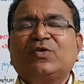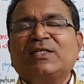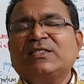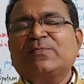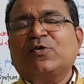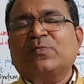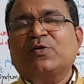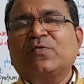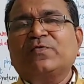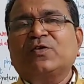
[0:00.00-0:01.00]
what is the
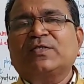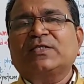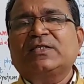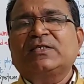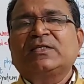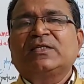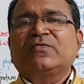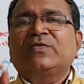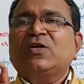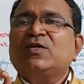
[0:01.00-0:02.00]
formula of velocity?
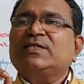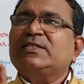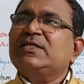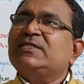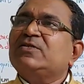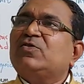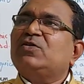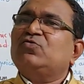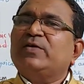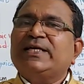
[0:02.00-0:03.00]
Velocity is
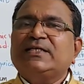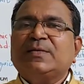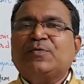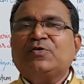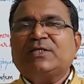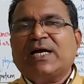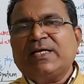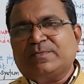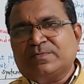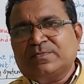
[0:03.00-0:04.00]
equal to length upon
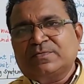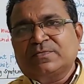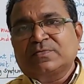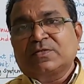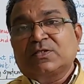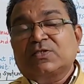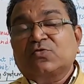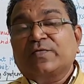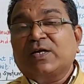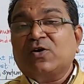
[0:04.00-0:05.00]
time.
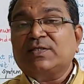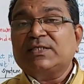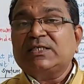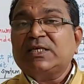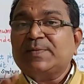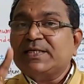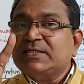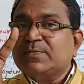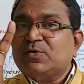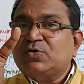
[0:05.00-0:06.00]
So velocity
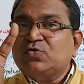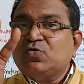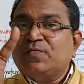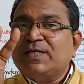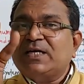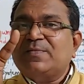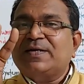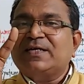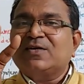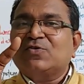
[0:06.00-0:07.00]
depends upon 2
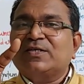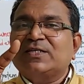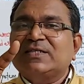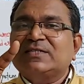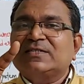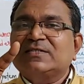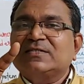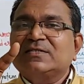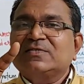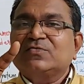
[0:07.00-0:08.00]
fundamental quantities,
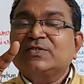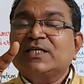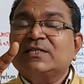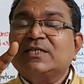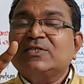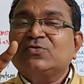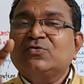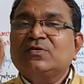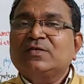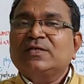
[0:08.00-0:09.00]
which are the
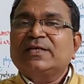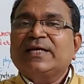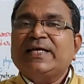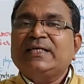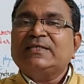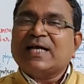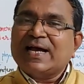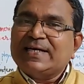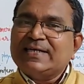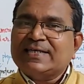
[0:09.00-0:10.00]
2, length
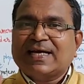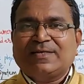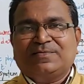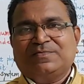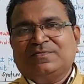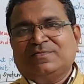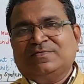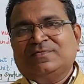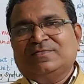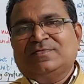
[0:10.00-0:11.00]
and time.
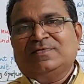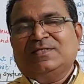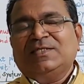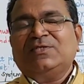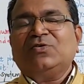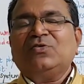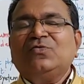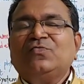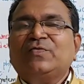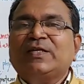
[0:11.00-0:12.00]

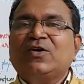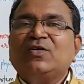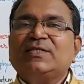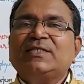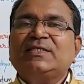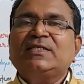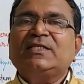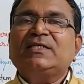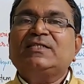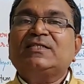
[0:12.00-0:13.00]
So velocity
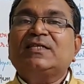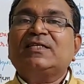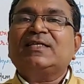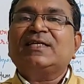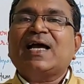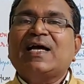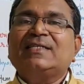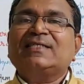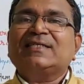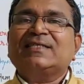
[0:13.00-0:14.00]
is treated
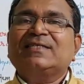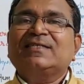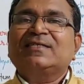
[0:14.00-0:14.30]
as a